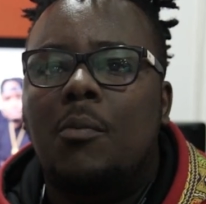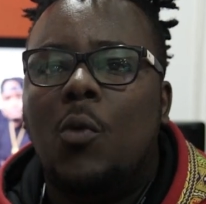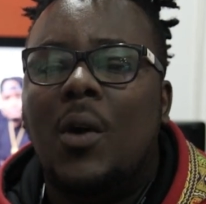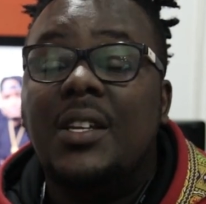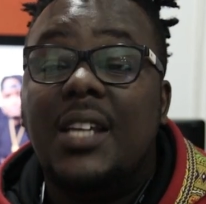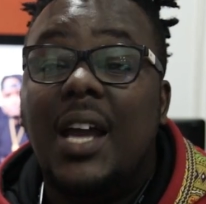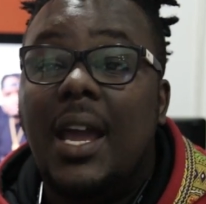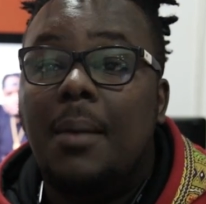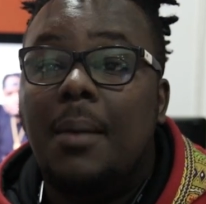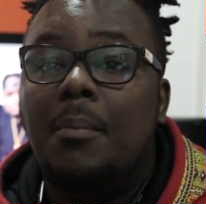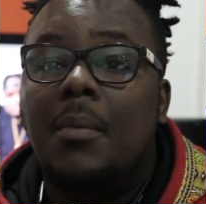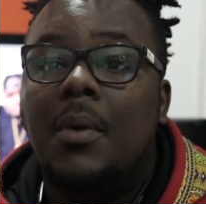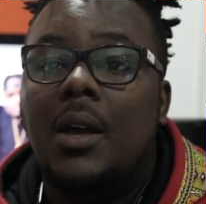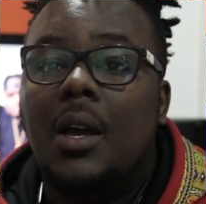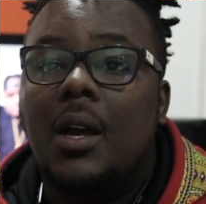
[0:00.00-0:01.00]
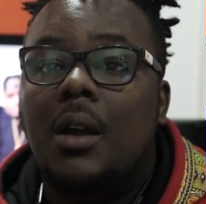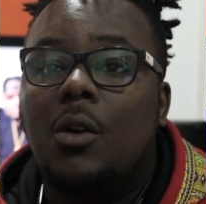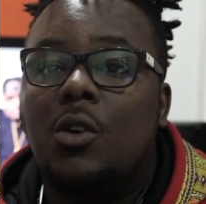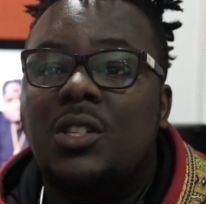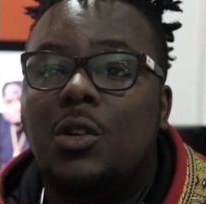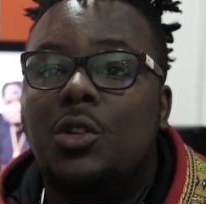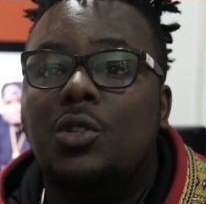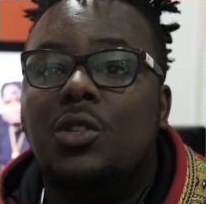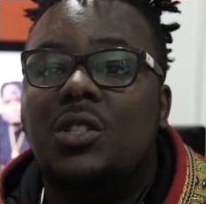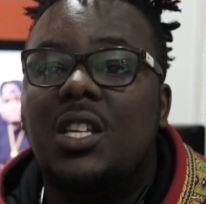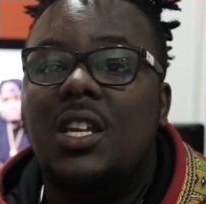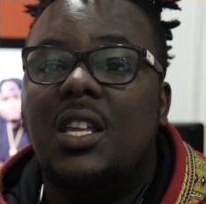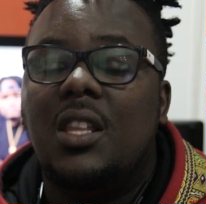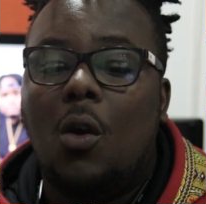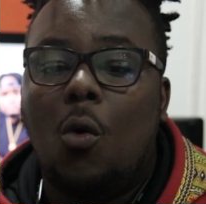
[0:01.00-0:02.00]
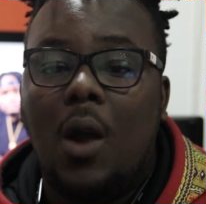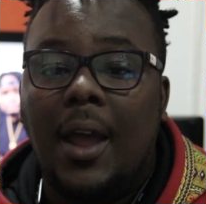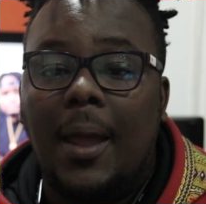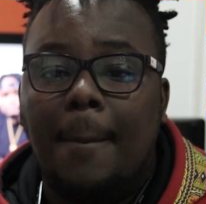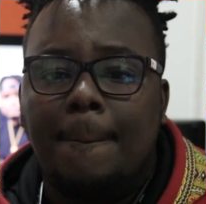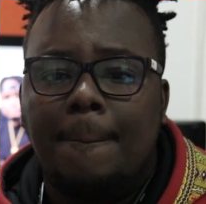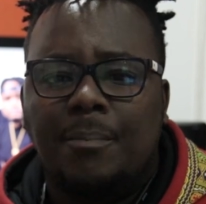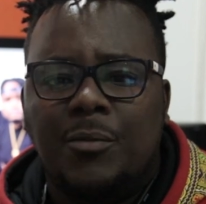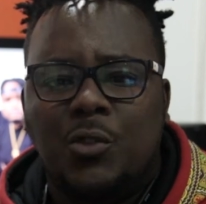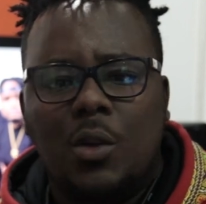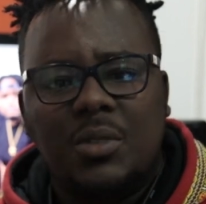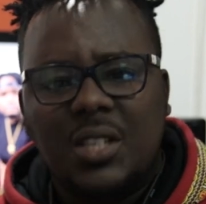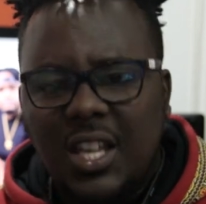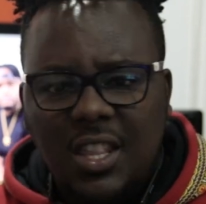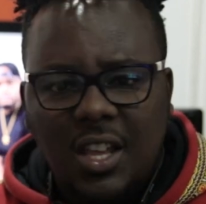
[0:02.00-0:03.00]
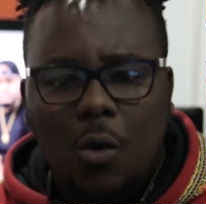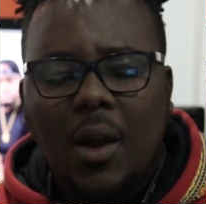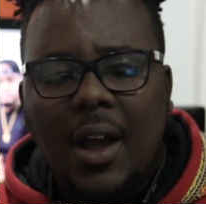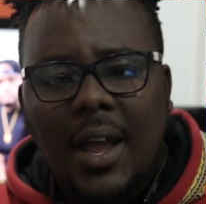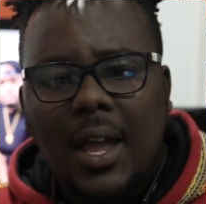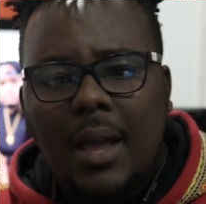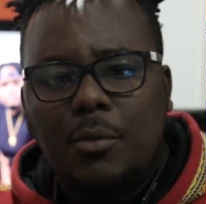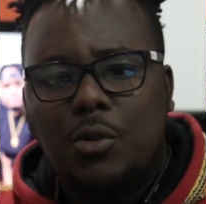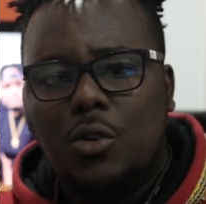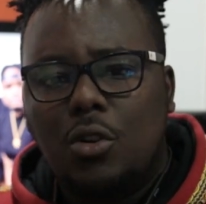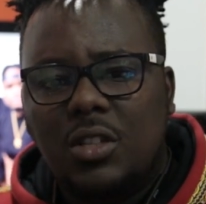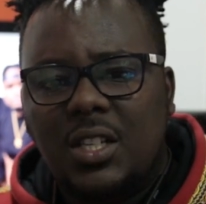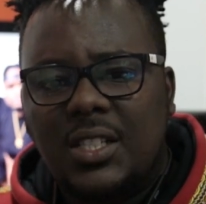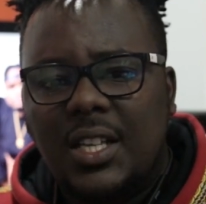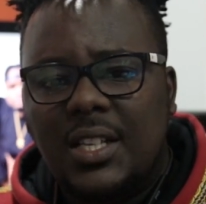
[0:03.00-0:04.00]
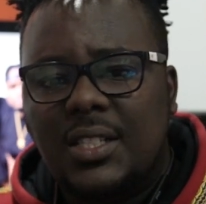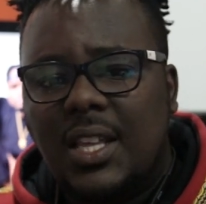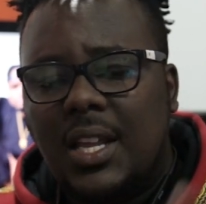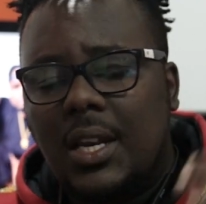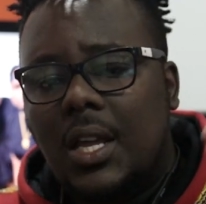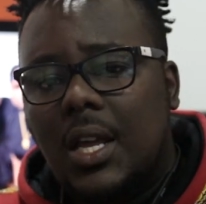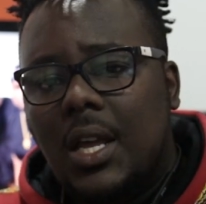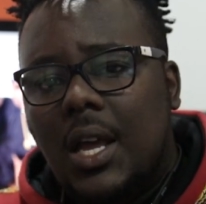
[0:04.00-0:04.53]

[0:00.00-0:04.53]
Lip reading: one time, because I used to sing in the choir, so I'm singing in the choir, I'm doing all these things. Then